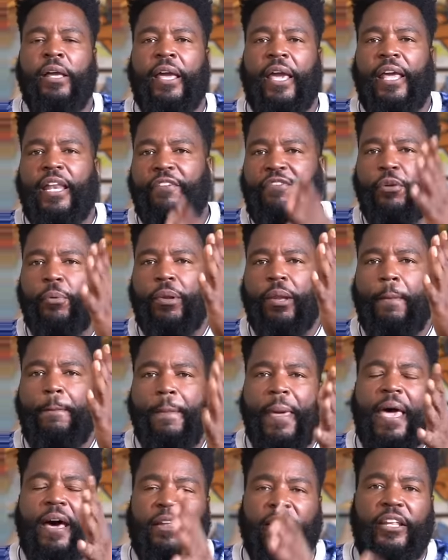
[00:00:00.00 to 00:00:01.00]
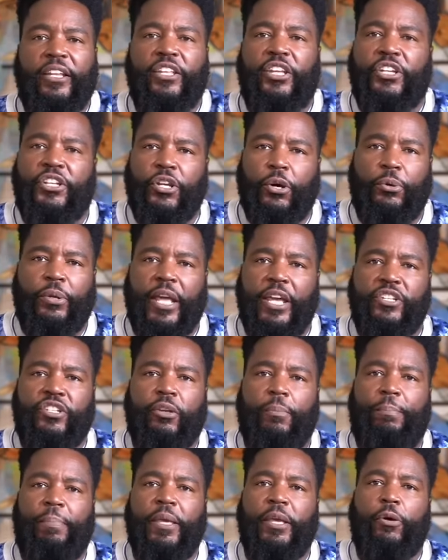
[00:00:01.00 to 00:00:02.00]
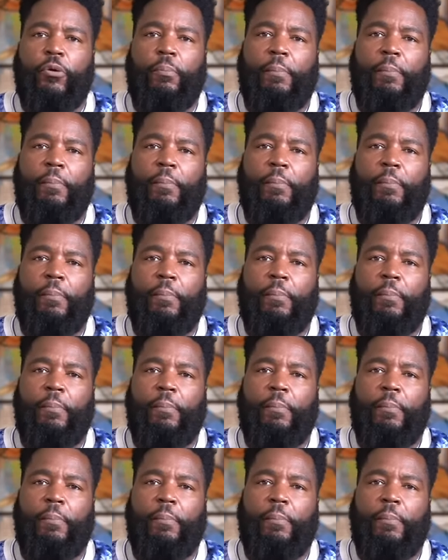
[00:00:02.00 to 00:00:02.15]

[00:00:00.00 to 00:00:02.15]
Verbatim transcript: And if you want to mail in your donation, P.O.